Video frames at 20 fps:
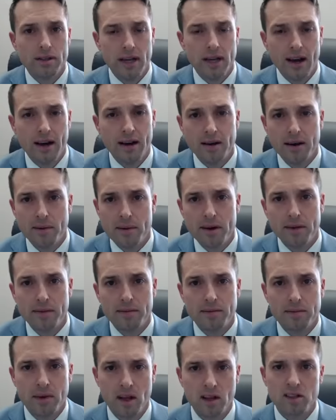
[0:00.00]
Yeah. I
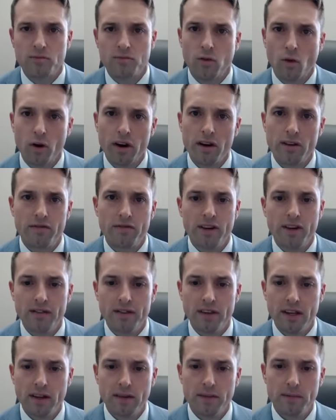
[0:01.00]
mean, it's 40 to
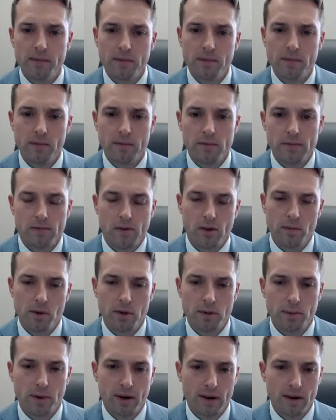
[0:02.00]
50 for the
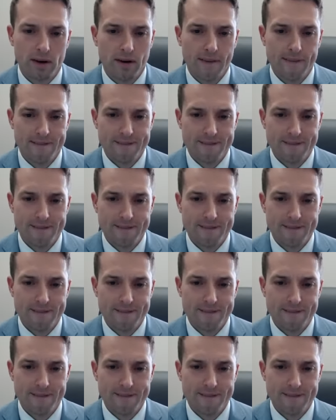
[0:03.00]
most part.